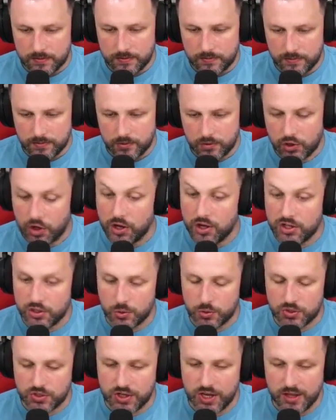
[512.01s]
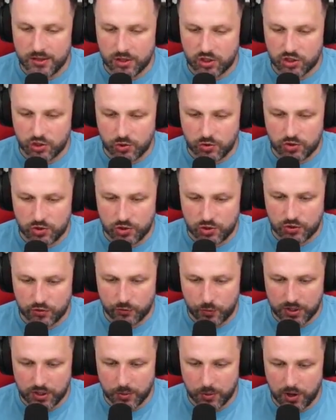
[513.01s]
Sorry, as I was saying, the stuns and
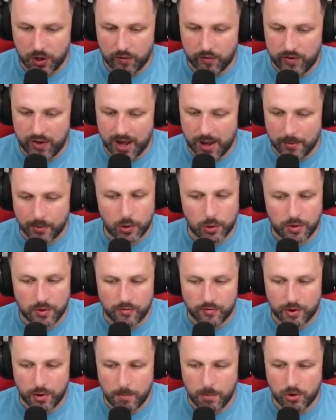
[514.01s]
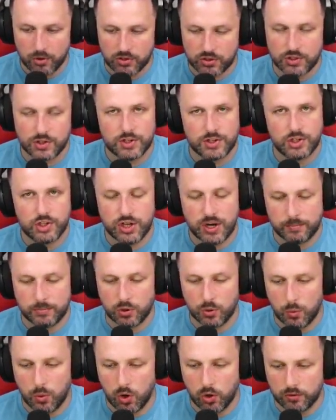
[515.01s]
stuff when you're world farming coming from monsters in
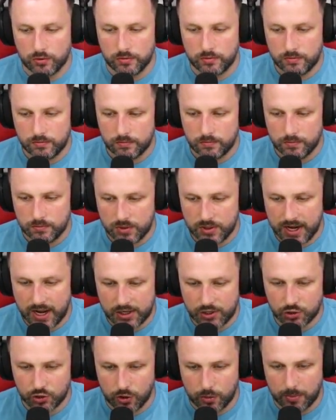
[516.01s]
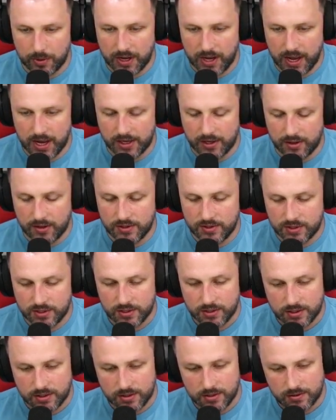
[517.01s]
Chapter 1. A nice open area this
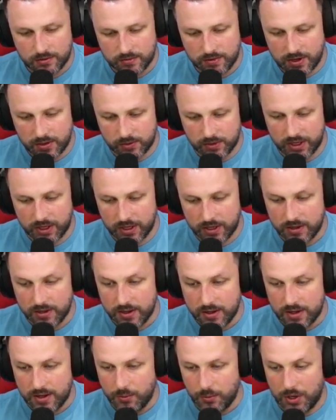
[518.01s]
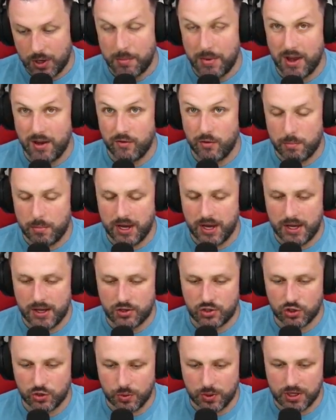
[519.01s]
around here. But a bit of a pain,
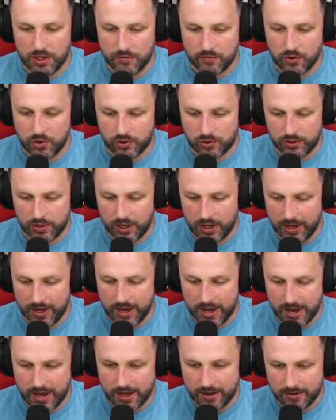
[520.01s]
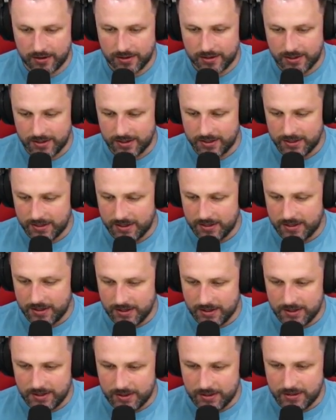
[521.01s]
so when you've got the
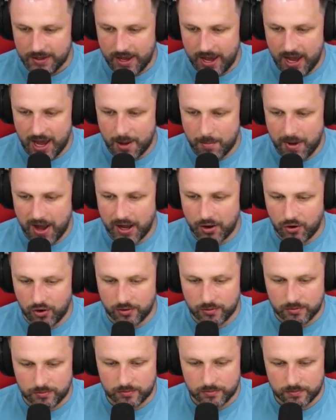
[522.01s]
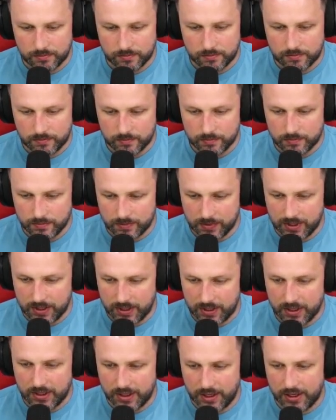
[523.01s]
airbag on,
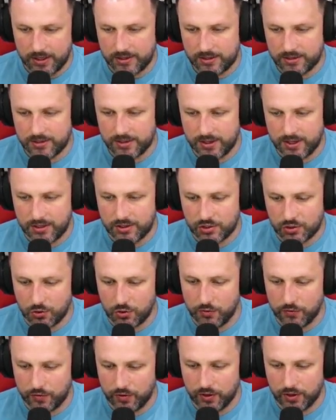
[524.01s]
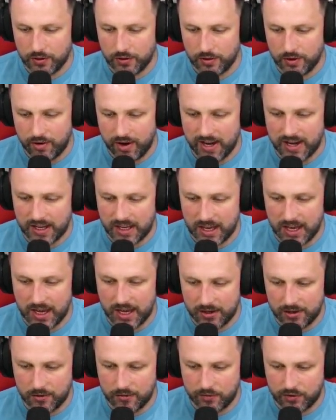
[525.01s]
it's good for
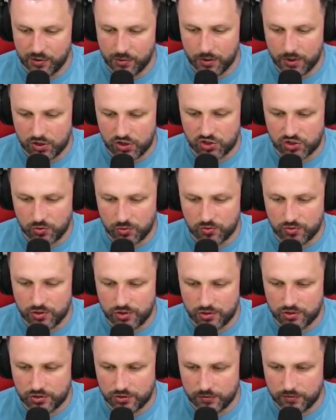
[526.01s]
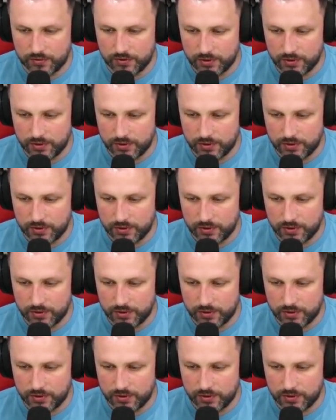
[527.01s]
eradicating a few of the stuns and stuff.